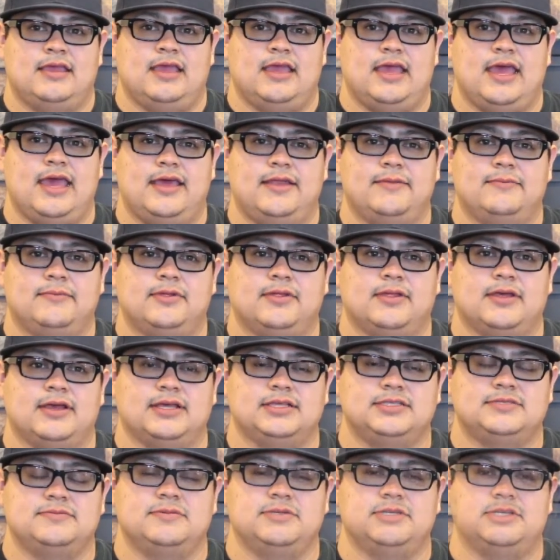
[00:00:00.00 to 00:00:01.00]
animal
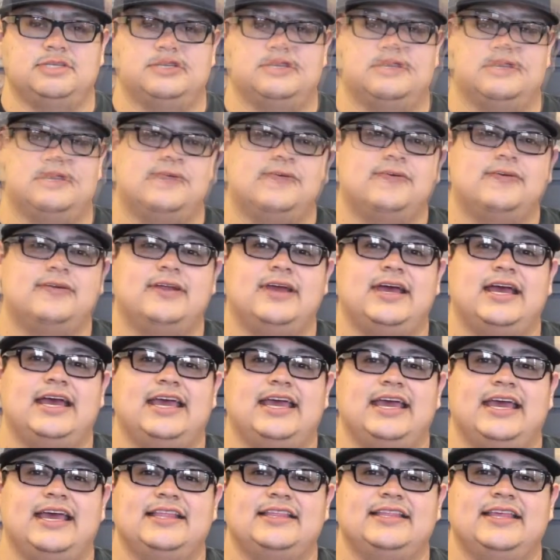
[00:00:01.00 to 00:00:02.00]
husbandry. Before I
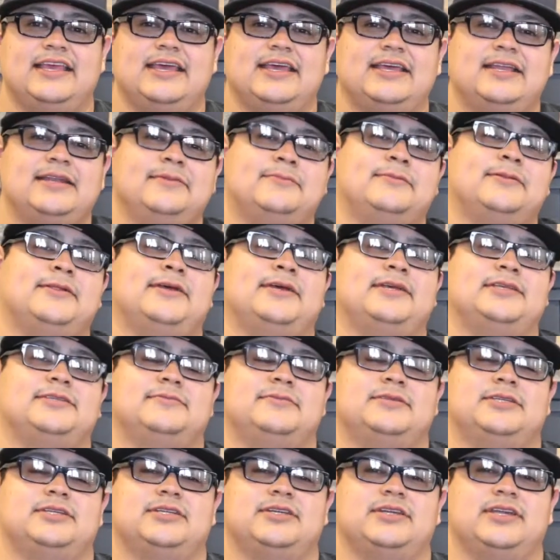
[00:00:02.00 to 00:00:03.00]
had the animal
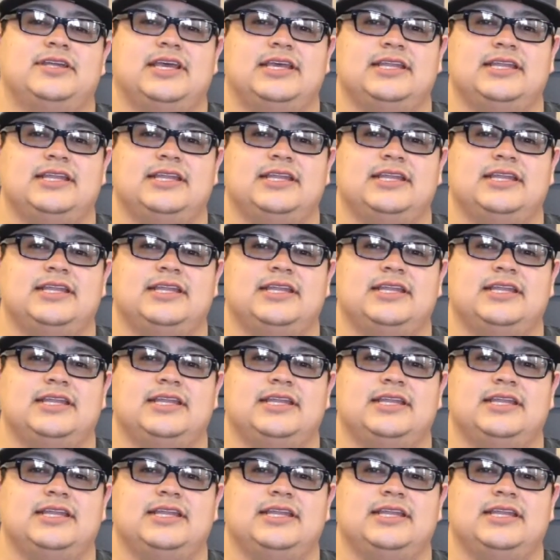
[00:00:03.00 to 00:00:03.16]
husbandry,